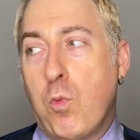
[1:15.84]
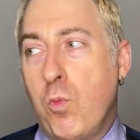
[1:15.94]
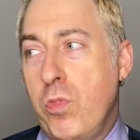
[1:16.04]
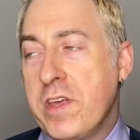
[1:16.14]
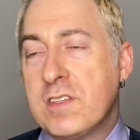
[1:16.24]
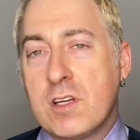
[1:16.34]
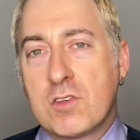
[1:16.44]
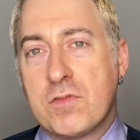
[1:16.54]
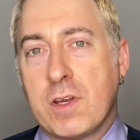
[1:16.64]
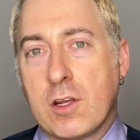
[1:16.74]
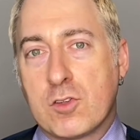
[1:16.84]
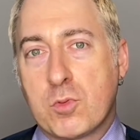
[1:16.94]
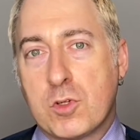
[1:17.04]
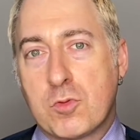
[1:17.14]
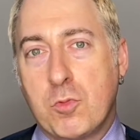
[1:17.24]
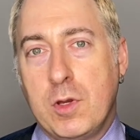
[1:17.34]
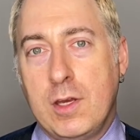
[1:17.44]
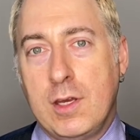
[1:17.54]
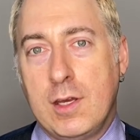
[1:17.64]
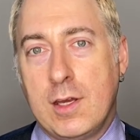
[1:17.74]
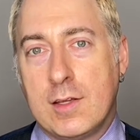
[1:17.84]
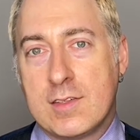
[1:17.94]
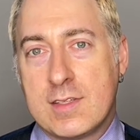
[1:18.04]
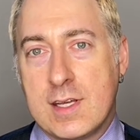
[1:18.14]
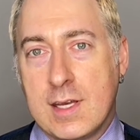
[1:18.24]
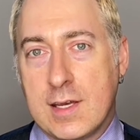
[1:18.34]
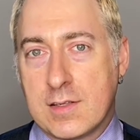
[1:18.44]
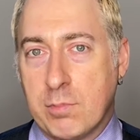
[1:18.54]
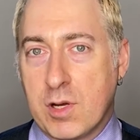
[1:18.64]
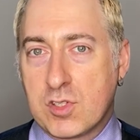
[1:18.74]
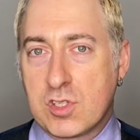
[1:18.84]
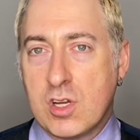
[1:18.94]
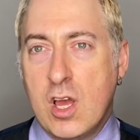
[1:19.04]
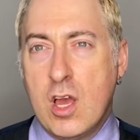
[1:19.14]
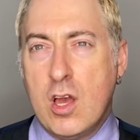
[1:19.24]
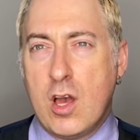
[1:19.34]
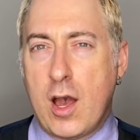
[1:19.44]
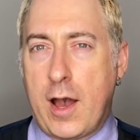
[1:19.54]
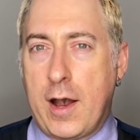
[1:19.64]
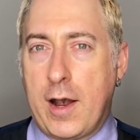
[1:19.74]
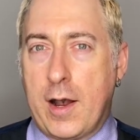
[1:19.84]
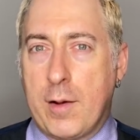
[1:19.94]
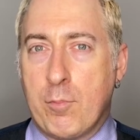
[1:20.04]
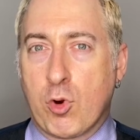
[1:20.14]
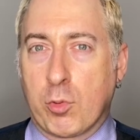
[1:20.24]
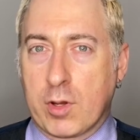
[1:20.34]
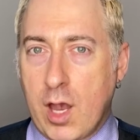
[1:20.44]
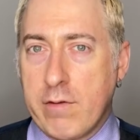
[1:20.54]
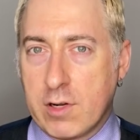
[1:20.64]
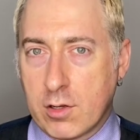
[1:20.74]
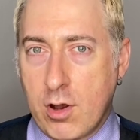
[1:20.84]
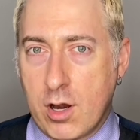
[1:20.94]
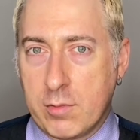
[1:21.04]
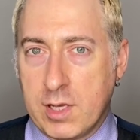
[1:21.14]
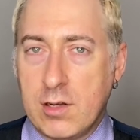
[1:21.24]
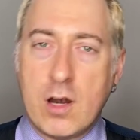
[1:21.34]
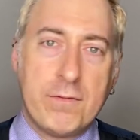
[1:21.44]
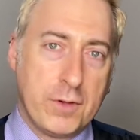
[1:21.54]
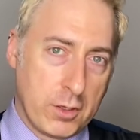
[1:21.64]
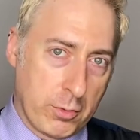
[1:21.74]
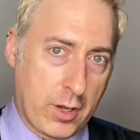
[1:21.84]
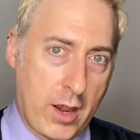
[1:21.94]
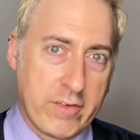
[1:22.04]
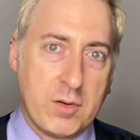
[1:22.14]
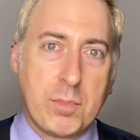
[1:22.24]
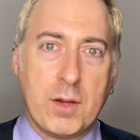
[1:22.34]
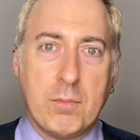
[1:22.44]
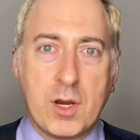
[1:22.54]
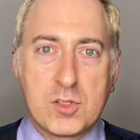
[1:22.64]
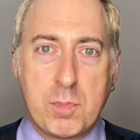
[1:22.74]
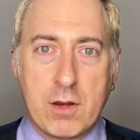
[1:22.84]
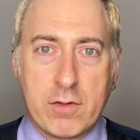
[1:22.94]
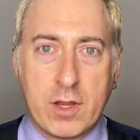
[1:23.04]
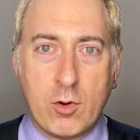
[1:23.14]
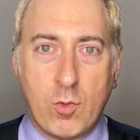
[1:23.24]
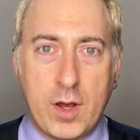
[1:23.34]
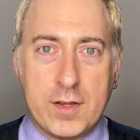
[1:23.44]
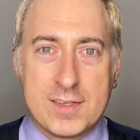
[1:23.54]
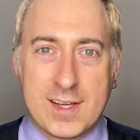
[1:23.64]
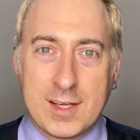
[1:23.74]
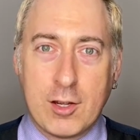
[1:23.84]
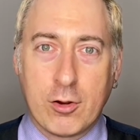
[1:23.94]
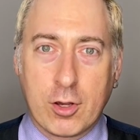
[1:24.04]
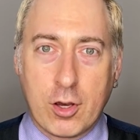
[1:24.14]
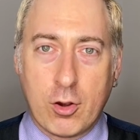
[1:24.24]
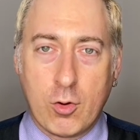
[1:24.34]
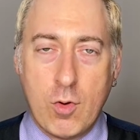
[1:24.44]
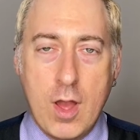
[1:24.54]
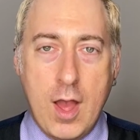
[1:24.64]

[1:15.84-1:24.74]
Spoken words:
this year's figures, which we see as a much more recovered economy, not fully recovered, but much better than it was a year ago,